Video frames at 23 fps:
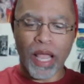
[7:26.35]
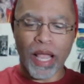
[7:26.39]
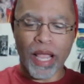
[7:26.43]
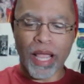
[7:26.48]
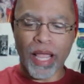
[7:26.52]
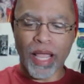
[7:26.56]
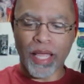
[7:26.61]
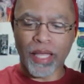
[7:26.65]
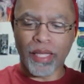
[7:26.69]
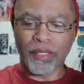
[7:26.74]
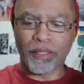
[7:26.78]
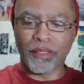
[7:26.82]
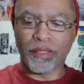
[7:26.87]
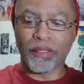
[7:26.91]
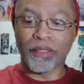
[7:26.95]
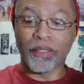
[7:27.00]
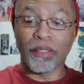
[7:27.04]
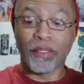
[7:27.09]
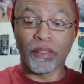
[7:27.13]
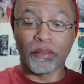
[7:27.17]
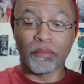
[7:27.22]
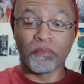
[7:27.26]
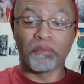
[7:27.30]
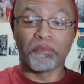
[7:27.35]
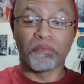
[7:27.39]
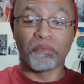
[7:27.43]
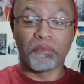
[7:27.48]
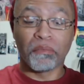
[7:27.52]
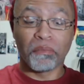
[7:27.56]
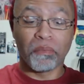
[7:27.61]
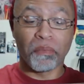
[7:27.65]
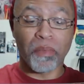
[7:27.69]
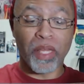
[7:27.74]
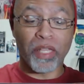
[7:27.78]
And
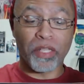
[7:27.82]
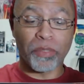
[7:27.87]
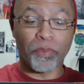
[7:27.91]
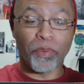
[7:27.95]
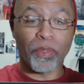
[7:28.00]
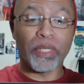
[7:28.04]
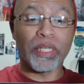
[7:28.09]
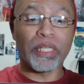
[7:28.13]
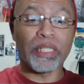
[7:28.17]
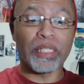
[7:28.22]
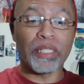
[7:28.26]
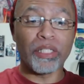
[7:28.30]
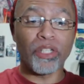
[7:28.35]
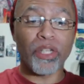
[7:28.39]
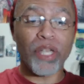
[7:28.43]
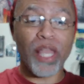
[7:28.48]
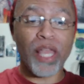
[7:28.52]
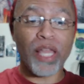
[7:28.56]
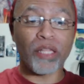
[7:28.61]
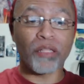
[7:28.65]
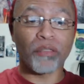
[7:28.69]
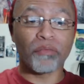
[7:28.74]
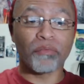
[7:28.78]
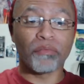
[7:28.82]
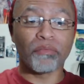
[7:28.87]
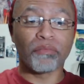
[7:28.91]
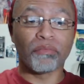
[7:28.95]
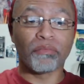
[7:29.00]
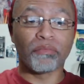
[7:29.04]
that's pretty legit.